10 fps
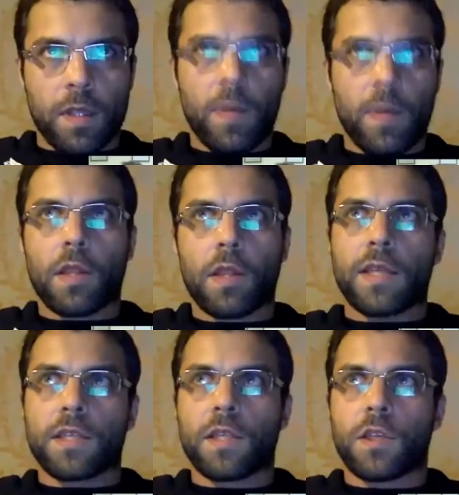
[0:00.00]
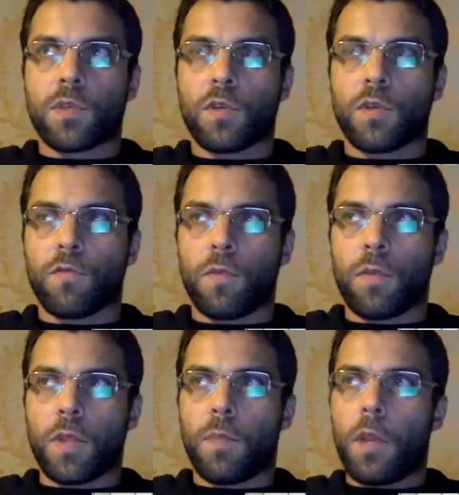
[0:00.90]
think about it less in terms of
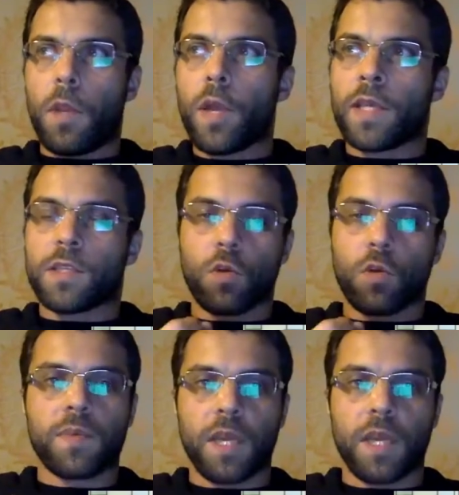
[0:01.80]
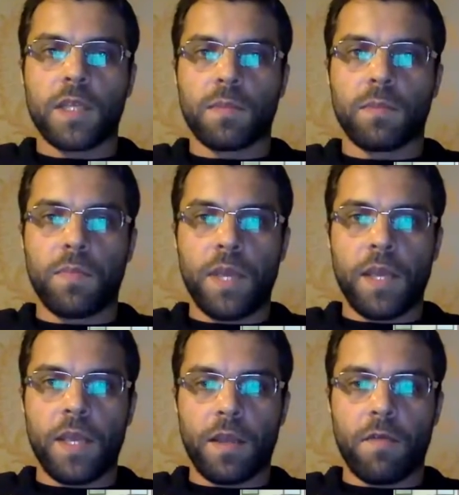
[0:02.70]
the blue links to websites
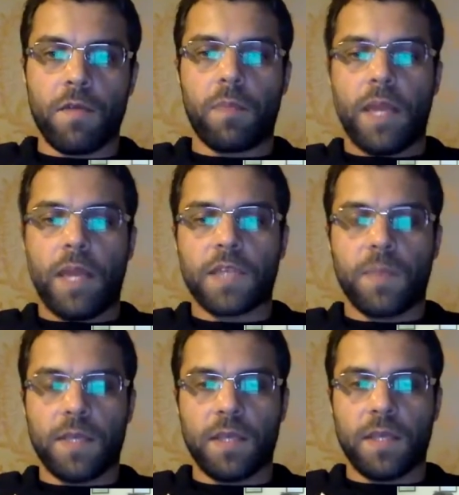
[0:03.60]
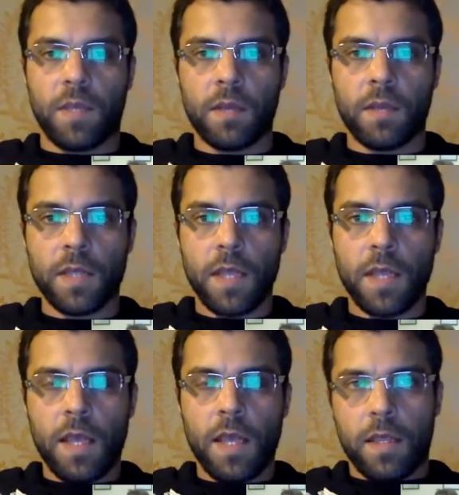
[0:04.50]
being replaced by something else.
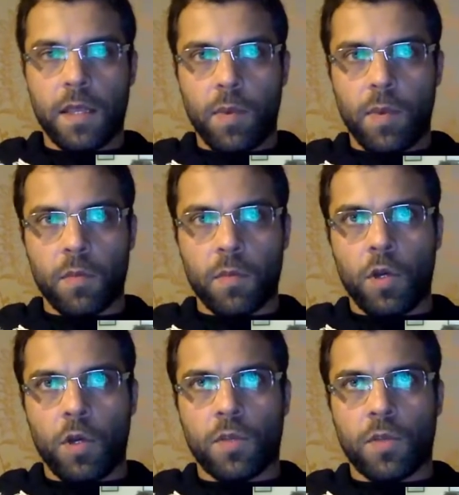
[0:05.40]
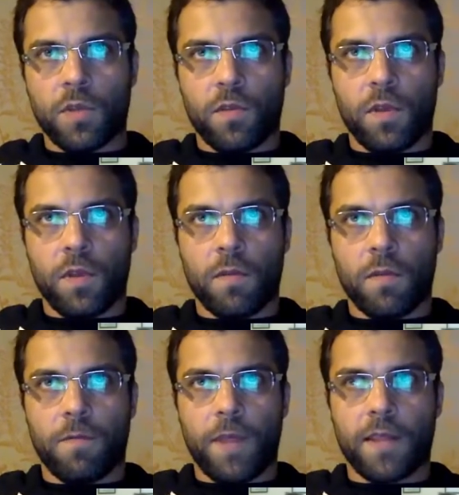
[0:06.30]
Think about it more in terms of
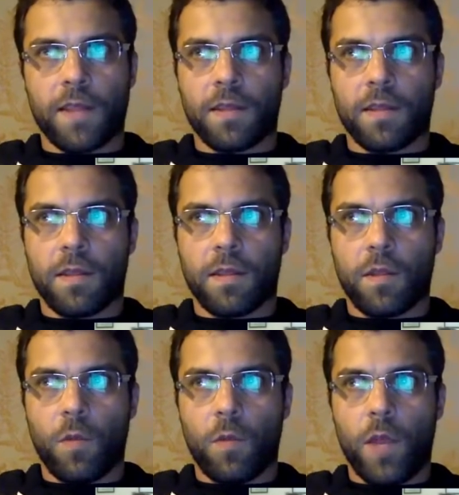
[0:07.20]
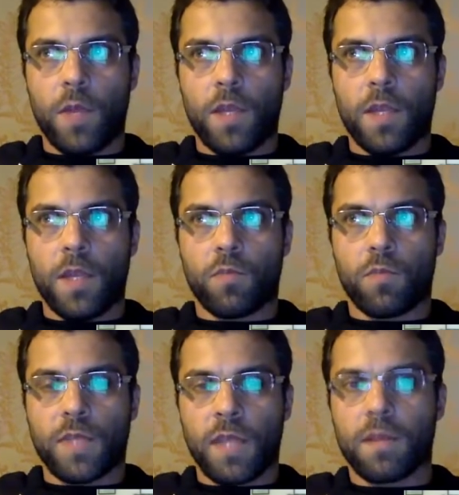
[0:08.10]
the fact that the way we need to
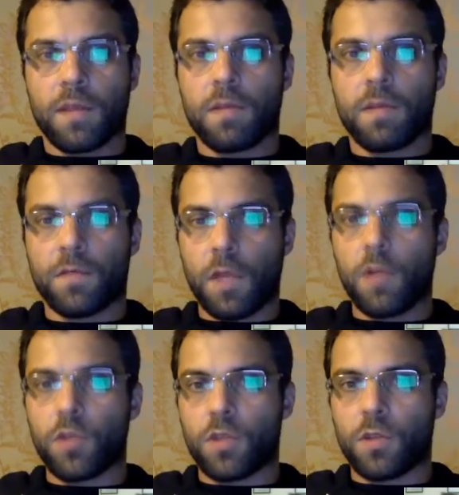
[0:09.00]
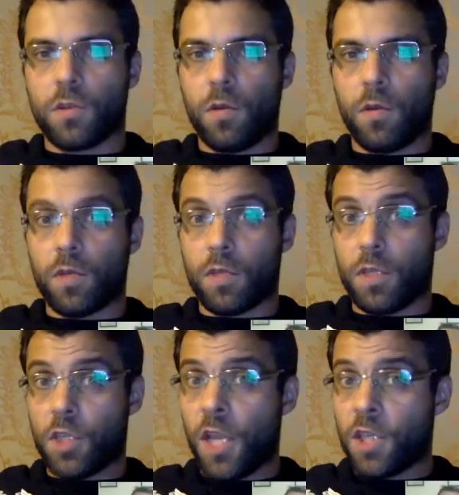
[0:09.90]
present solutions to our users
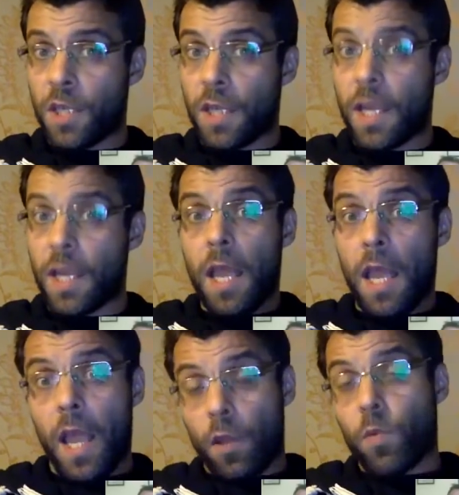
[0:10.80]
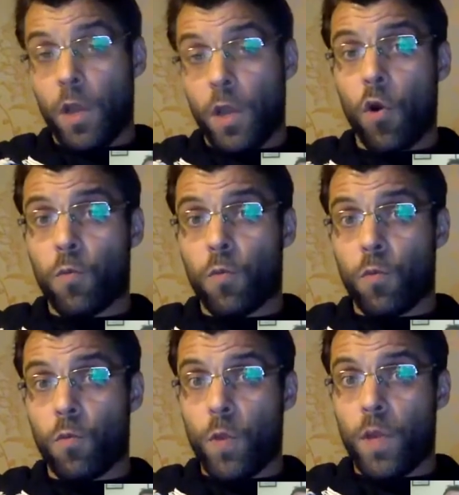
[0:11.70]
is changing, and we
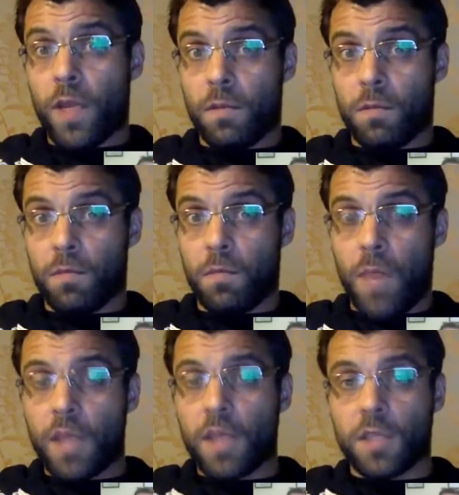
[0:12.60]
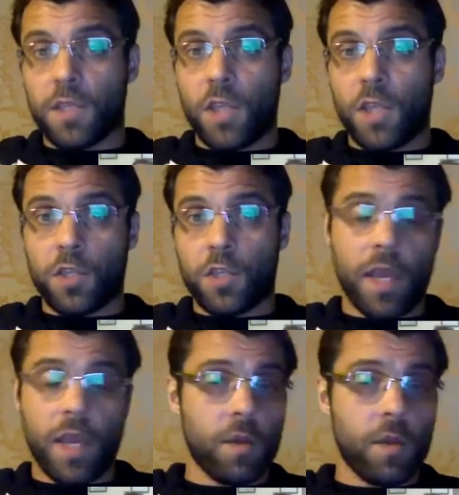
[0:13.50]
hope we can manage this change
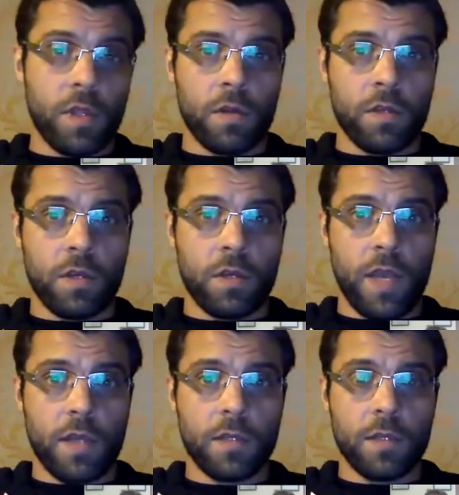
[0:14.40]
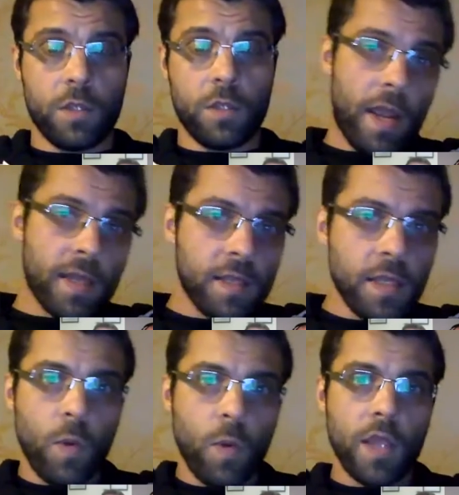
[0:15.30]
together with the content creators. So
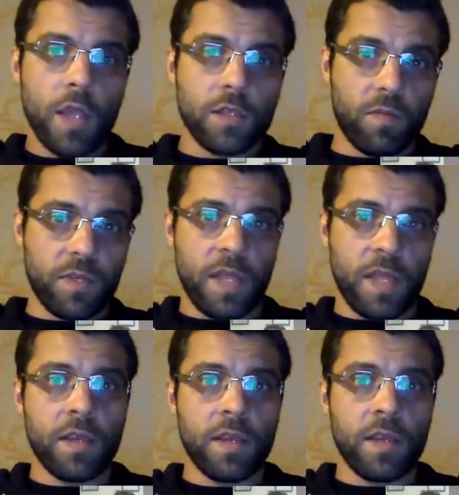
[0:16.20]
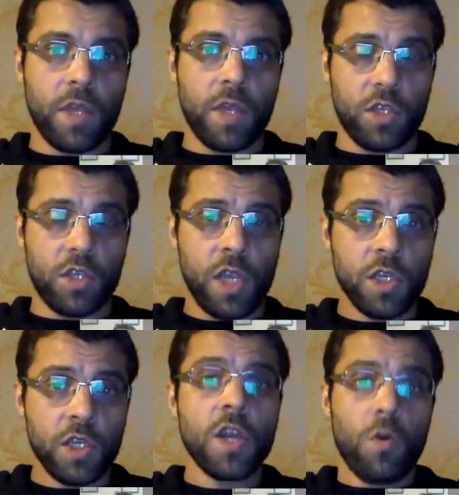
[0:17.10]
as these ways of presenting information
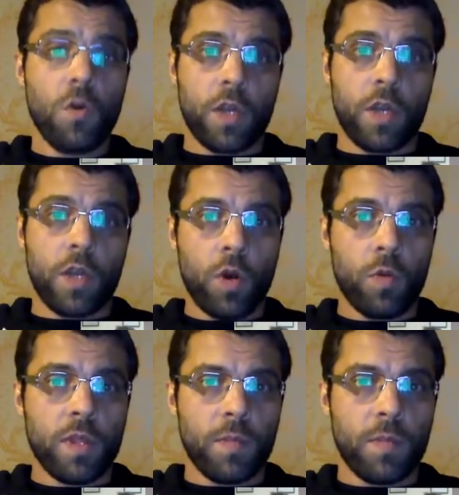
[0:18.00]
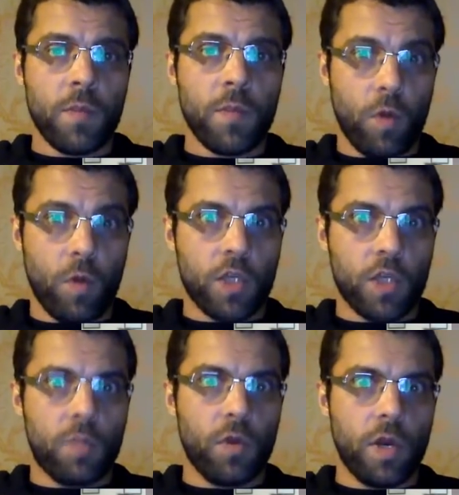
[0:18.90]
change, we can work with the people who
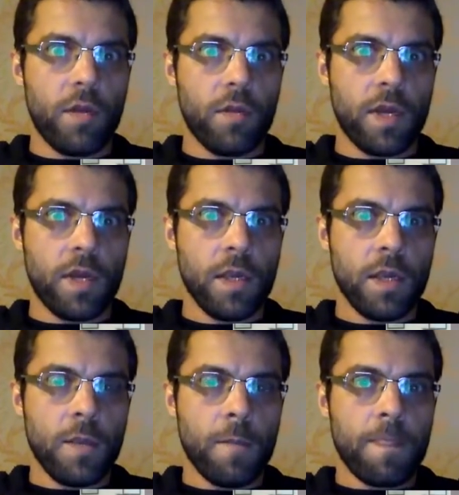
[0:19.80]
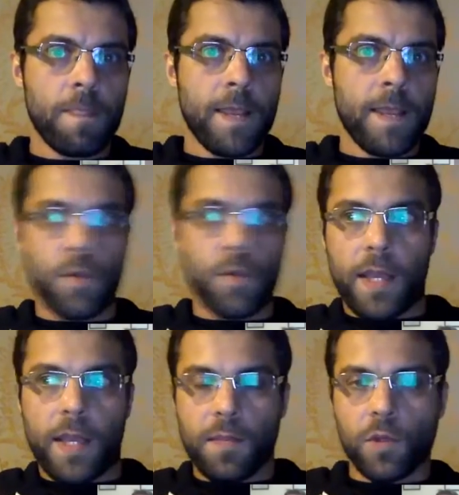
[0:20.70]
actually put it out there to
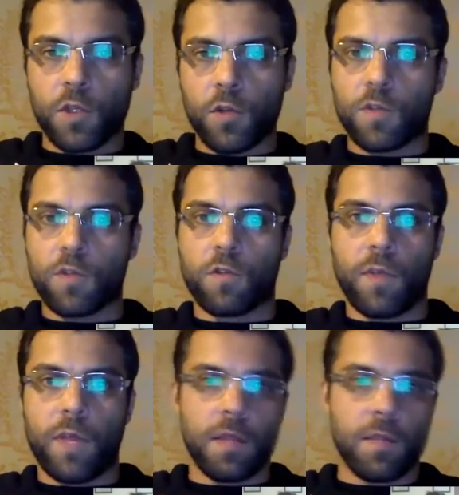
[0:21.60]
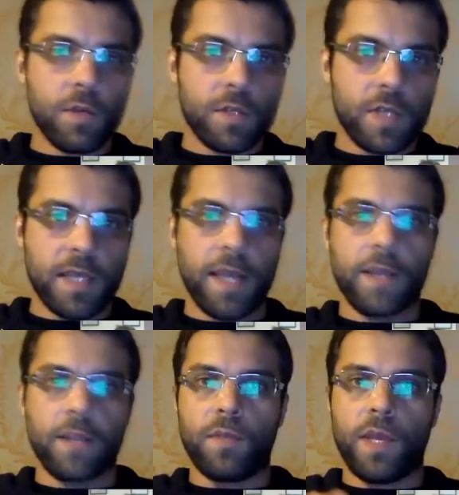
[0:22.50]
make it the most useful, to make it the most
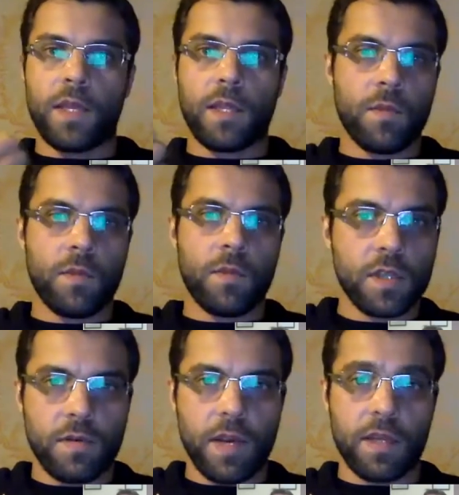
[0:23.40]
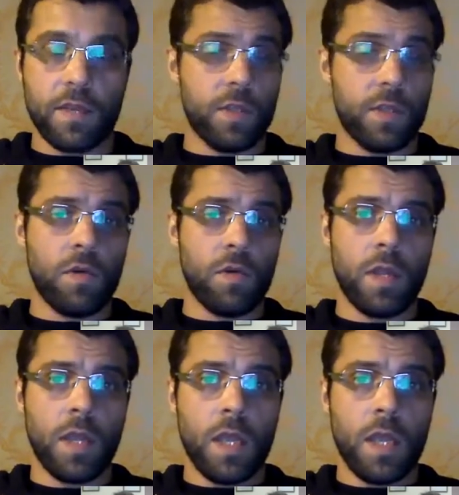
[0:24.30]
exciting, to make it the most interactive, and so on.